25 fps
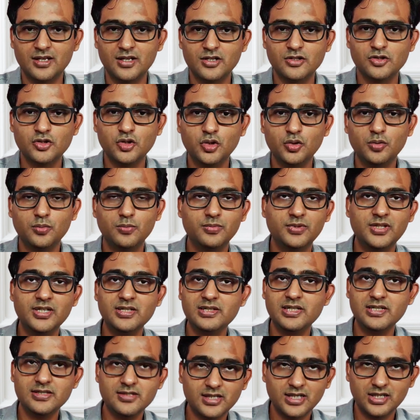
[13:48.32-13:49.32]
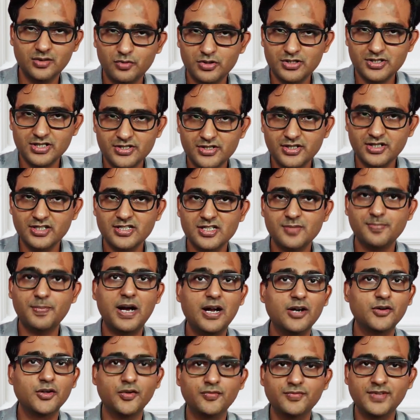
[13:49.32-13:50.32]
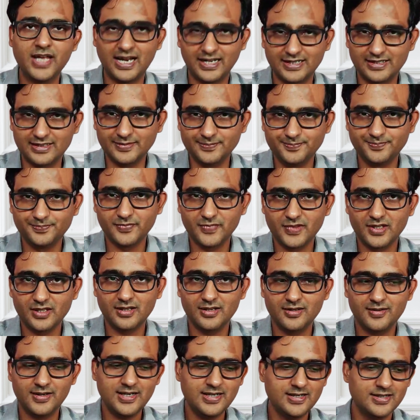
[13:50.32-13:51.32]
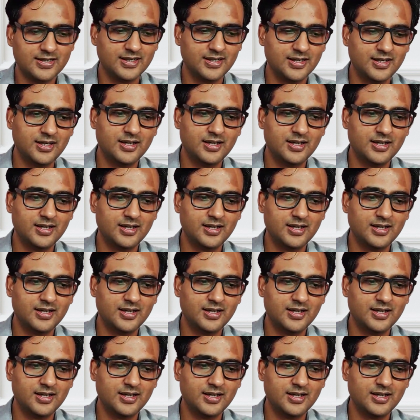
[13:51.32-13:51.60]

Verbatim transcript: So this this conversation is a part of that, right?